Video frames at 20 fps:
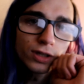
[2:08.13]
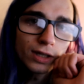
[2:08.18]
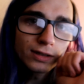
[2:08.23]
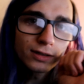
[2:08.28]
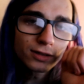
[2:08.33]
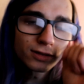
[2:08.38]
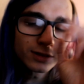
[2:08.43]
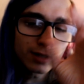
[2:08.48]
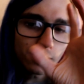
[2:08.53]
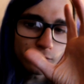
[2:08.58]
that
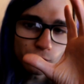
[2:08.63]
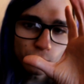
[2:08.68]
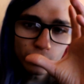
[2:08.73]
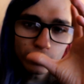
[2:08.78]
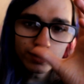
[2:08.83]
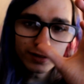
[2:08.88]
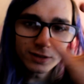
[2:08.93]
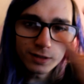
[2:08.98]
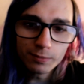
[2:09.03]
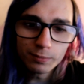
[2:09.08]
discovery
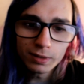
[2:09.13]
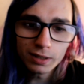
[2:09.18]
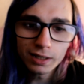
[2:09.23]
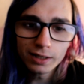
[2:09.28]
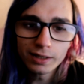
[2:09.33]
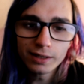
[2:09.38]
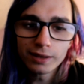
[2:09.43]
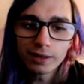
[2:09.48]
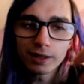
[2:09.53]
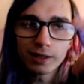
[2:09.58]
is
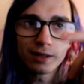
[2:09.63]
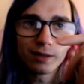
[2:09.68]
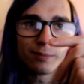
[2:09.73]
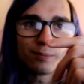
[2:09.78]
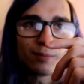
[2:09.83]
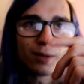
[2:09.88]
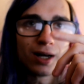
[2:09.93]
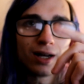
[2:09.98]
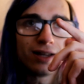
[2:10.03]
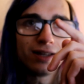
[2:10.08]
simply that
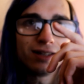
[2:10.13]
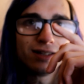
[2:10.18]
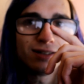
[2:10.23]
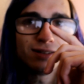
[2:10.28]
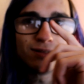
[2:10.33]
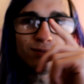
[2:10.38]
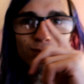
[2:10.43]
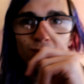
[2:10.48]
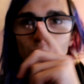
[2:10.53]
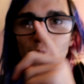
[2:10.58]

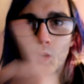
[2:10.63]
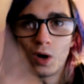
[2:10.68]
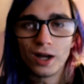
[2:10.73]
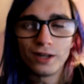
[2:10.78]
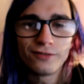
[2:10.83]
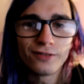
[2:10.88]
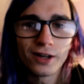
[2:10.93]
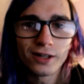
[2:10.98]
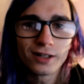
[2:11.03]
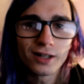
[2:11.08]
my
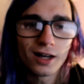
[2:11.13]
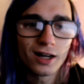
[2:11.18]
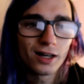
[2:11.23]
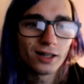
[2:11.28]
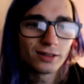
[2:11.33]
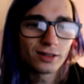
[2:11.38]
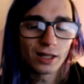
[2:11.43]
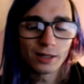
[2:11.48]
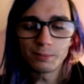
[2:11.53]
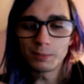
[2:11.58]
Wi-Fi
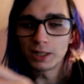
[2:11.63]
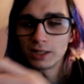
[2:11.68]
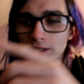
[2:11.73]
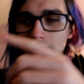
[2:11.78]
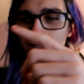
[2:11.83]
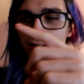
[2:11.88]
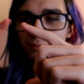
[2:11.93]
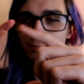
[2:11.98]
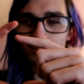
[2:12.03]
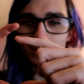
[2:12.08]
card, like my
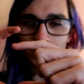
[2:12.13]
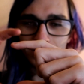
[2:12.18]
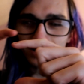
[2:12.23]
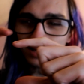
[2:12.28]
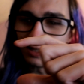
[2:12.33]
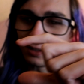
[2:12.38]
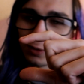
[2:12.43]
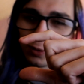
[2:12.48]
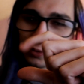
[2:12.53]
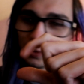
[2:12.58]

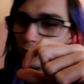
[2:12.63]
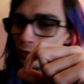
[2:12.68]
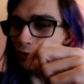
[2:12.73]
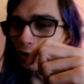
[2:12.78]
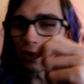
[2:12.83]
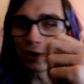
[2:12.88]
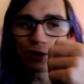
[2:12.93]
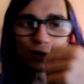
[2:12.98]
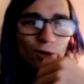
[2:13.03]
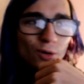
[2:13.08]
little
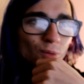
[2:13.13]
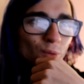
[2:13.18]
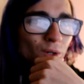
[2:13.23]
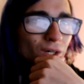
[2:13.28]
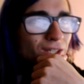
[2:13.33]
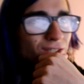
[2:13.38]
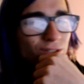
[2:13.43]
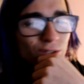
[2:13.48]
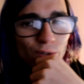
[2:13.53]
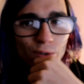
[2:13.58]
dongle, what
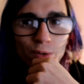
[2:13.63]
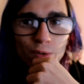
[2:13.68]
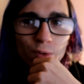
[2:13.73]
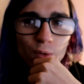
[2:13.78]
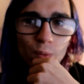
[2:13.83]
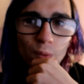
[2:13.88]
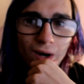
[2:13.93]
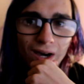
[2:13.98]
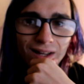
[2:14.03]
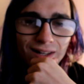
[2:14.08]
it's doing all the
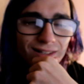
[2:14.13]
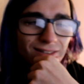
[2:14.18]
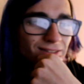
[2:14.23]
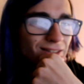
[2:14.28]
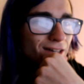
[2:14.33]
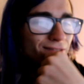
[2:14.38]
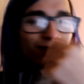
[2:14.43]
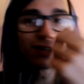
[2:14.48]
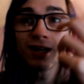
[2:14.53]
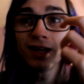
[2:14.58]
wireless
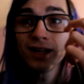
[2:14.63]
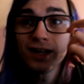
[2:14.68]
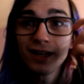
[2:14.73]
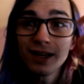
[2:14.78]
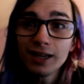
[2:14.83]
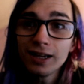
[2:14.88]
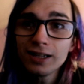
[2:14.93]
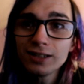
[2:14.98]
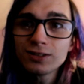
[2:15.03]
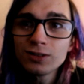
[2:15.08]
stuff,
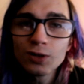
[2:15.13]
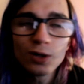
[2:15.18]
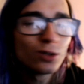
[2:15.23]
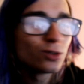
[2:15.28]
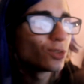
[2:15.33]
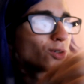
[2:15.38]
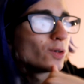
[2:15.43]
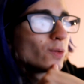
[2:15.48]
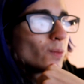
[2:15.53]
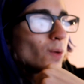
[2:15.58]
is not
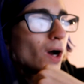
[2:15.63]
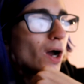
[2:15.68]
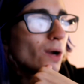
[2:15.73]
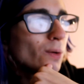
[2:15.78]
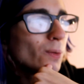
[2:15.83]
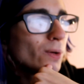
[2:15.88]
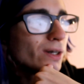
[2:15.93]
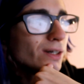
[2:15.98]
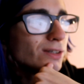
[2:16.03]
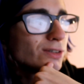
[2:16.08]
doing what I
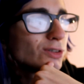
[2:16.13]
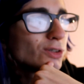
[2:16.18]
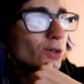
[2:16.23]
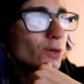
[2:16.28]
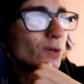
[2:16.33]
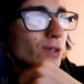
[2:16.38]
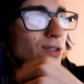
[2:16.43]
want it to do.